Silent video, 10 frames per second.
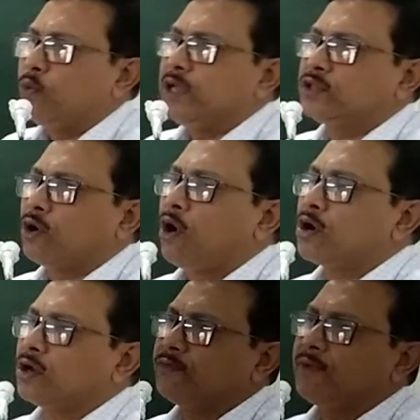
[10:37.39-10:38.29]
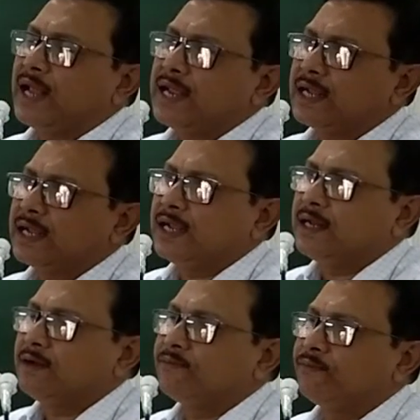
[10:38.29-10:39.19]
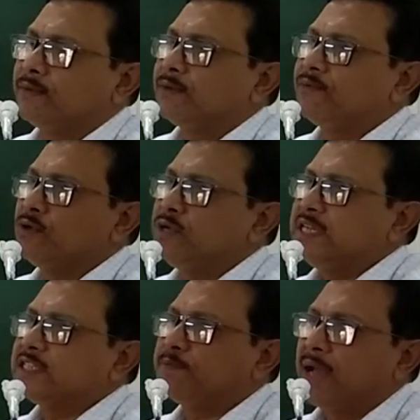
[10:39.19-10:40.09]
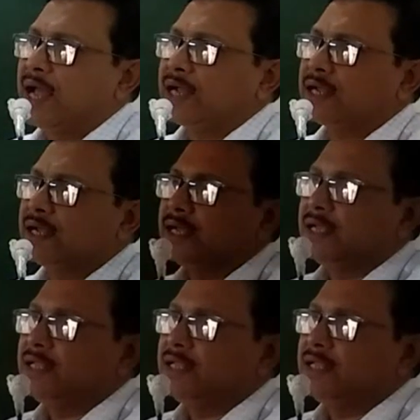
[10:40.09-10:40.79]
we thought of like a few years back